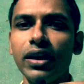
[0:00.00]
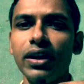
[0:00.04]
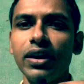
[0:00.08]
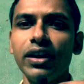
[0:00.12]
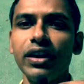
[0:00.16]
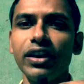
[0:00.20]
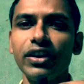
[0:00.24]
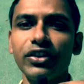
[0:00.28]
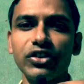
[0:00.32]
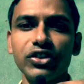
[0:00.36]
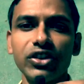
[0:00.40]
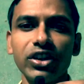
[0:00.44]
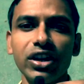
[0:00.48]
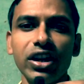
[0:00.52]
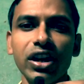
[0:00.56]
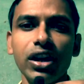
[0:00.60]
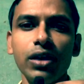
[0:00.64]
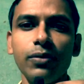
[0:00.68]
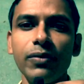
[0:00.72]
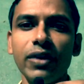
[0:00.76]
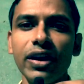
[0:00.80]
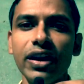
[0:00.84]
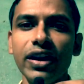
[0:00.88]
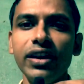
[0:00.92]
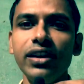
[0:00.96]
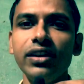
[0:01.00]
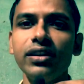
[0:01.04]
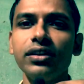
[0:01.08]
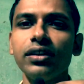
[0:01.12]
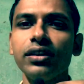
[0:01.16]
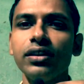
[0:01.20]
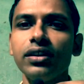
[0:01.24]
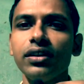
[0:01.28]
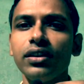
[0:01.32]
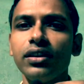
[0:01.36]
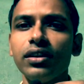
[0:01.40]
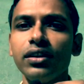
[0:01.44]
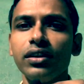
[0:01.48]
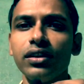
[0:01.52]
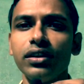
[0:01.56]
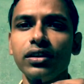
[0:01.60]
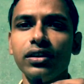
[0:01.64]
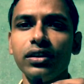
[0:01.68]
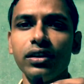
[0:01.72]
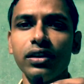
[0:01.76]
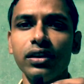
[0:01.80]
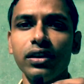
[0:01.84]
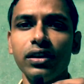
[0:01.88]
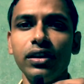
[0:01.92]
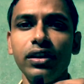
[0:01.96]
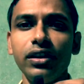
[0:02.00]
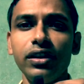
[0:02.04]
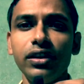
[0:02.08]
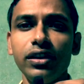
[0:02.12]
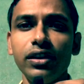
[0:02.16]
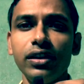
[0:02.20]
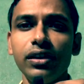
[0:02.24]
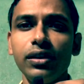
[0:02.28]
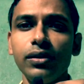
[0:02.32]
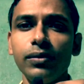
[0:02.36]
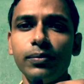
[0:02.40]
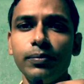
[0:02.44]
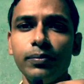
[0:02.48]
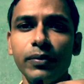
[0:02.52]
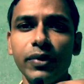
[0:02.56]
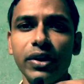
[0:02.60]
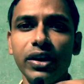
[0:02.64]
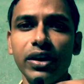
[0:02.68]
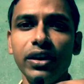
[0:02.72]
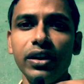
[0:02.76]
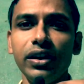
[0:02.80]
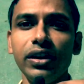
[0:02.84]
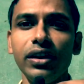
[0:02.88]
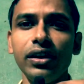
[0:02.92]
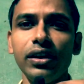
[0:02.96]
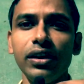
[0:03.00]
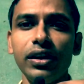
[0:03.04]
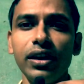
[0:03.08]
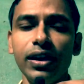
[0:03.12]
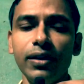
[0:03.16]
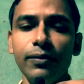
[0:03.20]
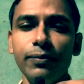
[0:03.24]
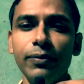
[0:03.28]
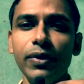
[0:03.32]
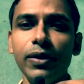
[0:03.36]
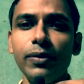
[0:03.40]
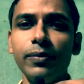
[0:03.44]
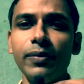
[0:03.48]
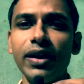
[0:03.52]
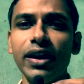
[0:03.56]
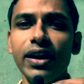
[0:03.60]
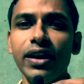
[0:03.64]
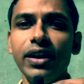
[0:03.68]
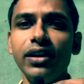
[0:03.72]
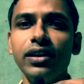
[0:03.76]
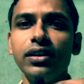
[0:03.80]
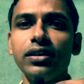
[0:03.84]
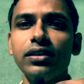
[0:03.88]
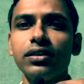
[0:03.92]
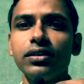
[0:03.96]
external mic, a little mini lapel mic,